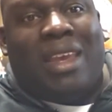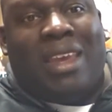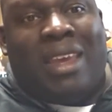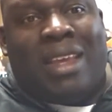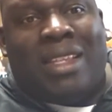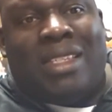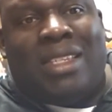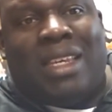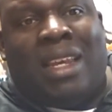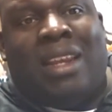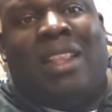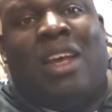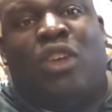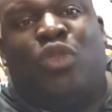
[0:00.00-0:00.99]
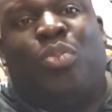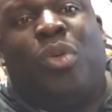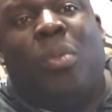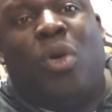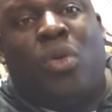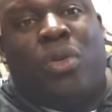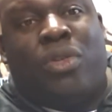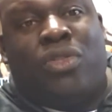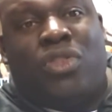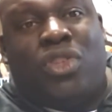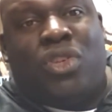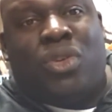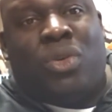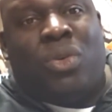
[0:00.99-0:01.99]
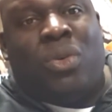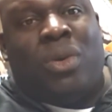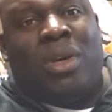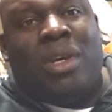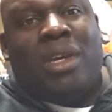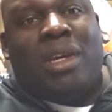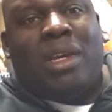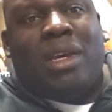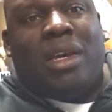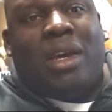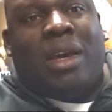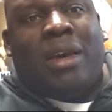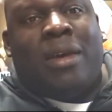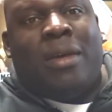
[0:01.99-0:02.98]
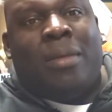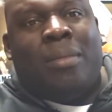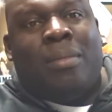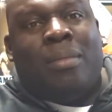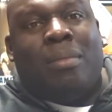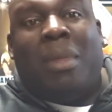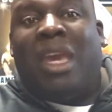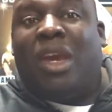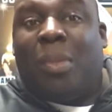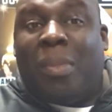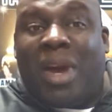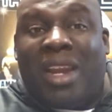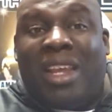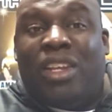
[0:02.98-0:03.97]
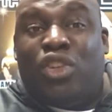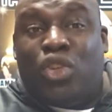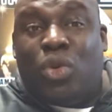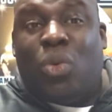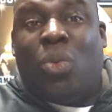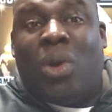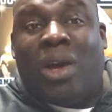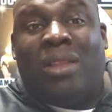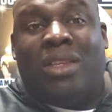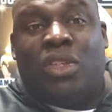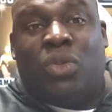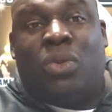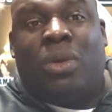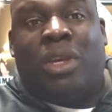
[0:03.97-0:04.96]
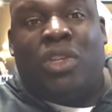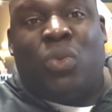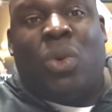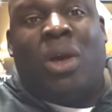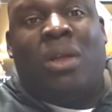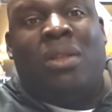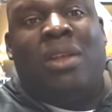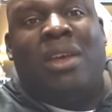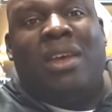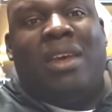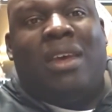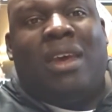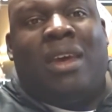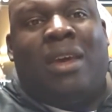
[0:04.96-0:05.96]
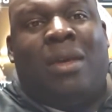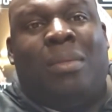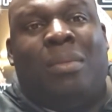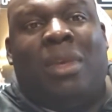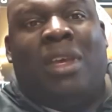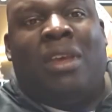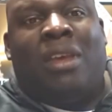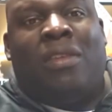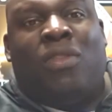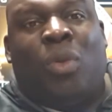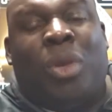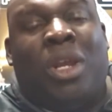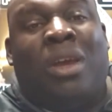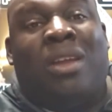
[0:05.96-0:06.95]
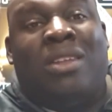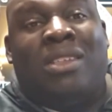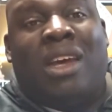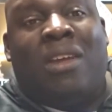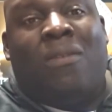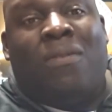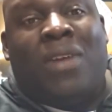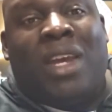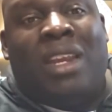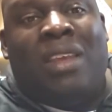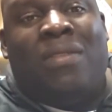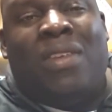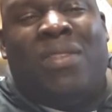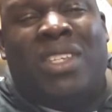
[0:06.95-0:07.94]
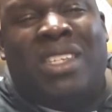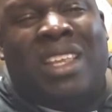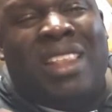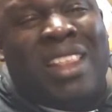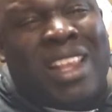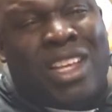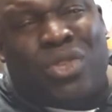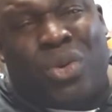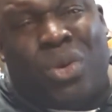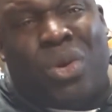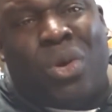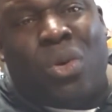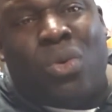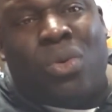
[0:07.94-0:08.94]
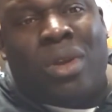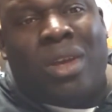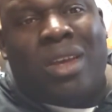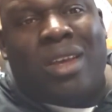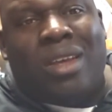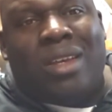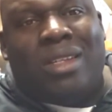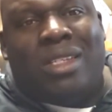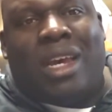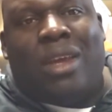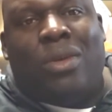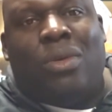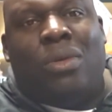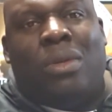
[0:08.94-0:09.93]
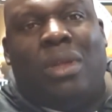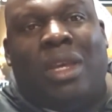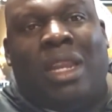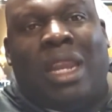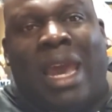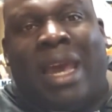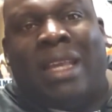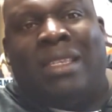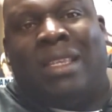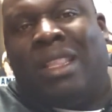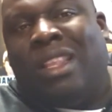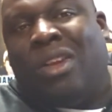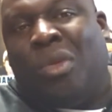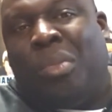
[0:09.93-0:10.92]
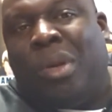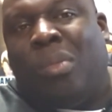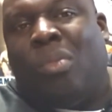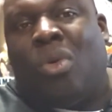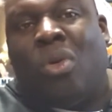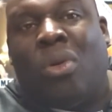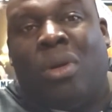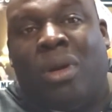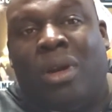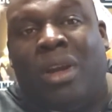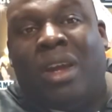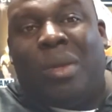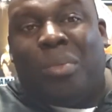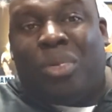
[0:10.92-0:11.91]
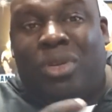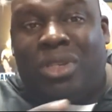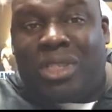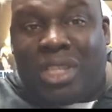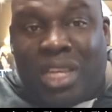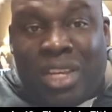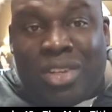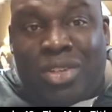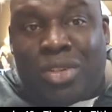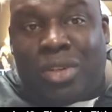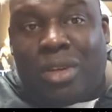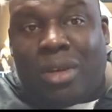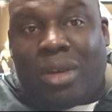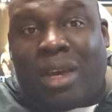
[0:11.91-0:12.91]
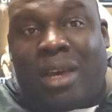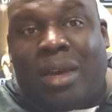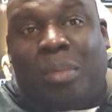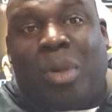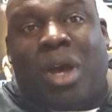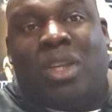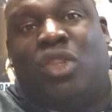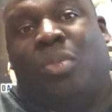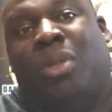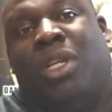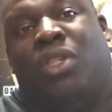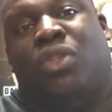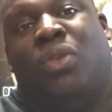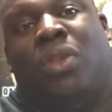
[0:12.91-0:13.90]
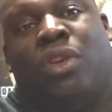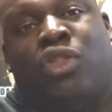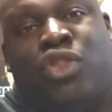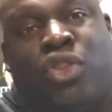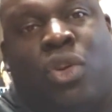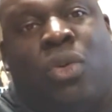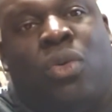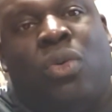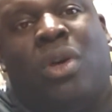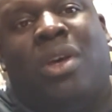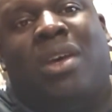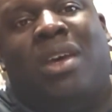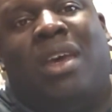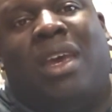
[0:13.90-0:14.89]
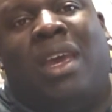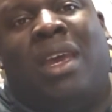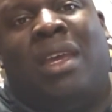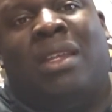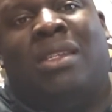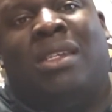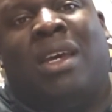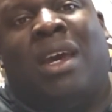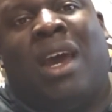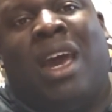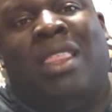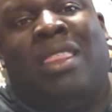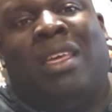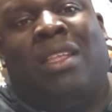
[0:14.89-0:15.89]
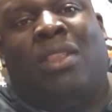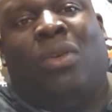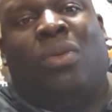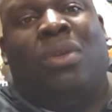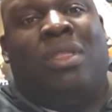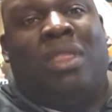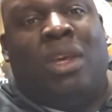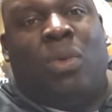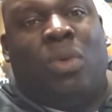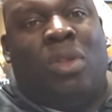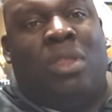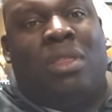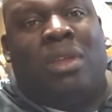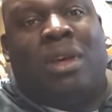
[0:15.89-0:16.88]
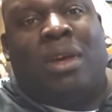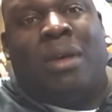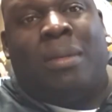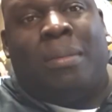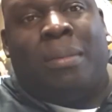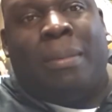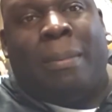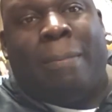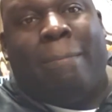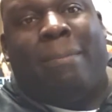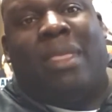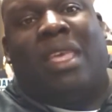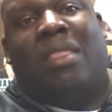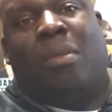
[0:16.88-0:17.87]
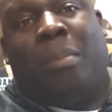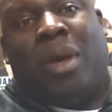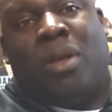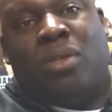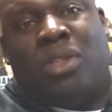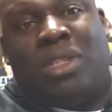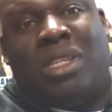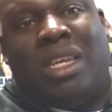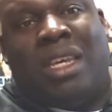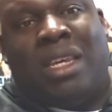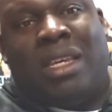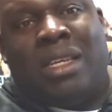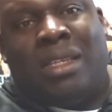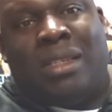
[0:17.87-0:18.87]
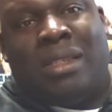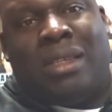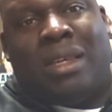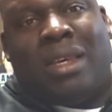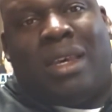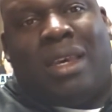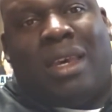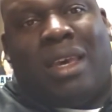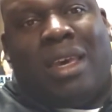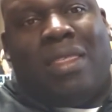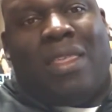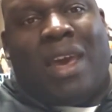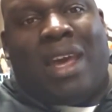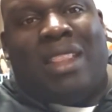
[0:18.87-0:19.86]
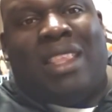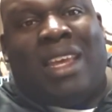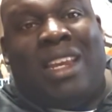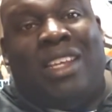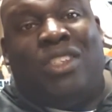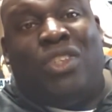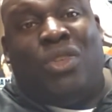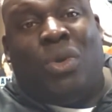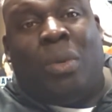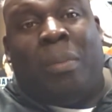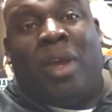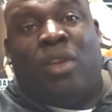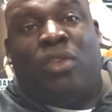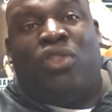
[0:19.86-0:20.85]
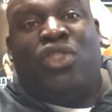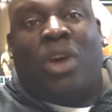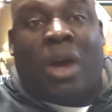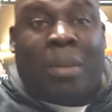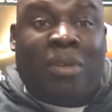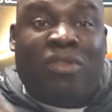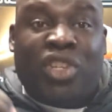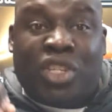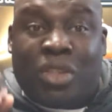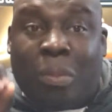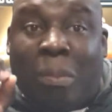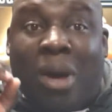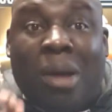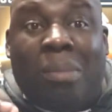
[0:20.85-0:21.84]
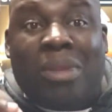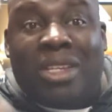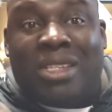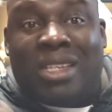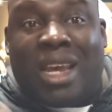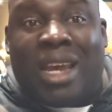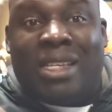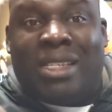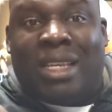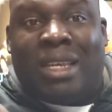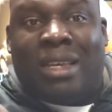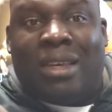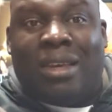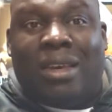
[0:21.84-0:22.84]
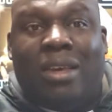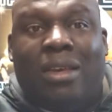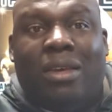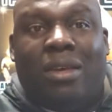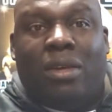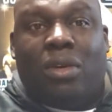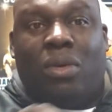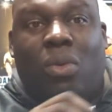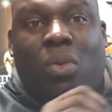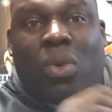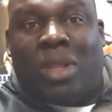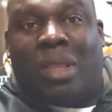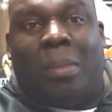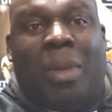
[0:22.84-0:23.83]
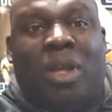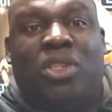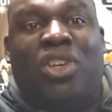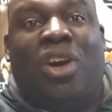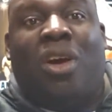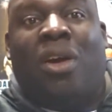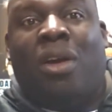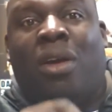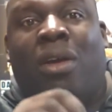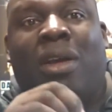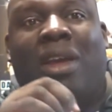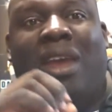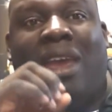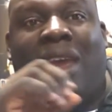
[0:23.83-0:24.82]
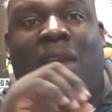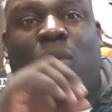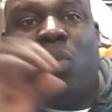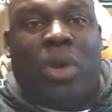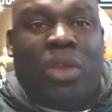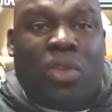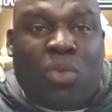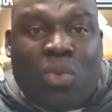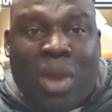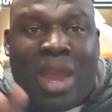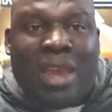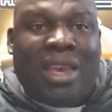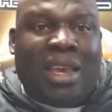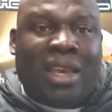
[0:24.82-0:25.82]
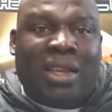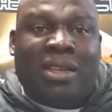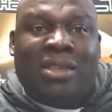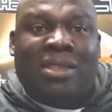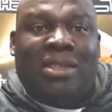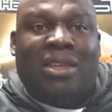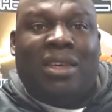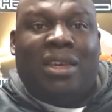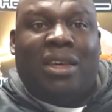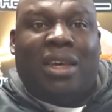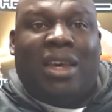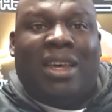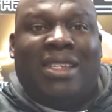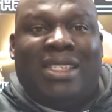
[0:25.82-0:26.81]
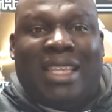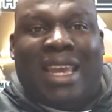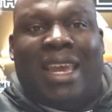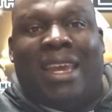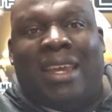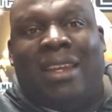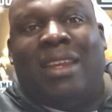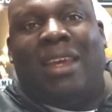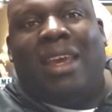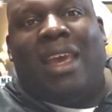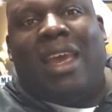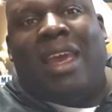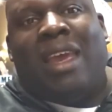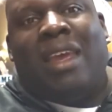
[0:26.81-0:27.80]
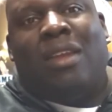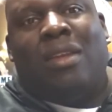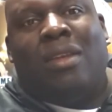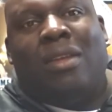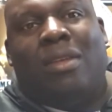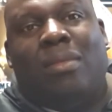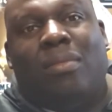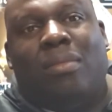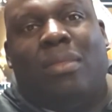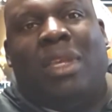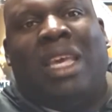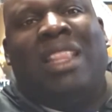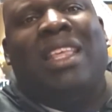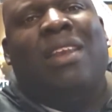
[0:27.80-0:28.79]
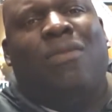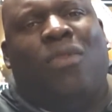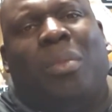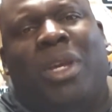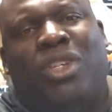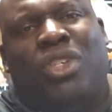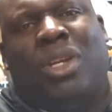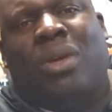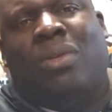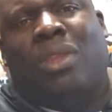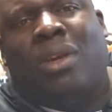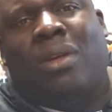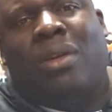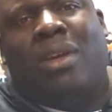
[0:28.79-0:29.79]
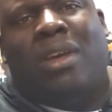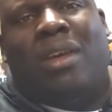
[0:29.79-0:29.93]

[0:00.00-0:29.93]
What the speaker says: It allows promoters to make money and do well as well. If they're putting on a title fight, even if it's a lesser known title, it adds a little bit more prestige possibly to their show. And I think the only thing with the belts is that they need to do a better job of just publicizing what the belts are and where the rankings stand, and get that information out there.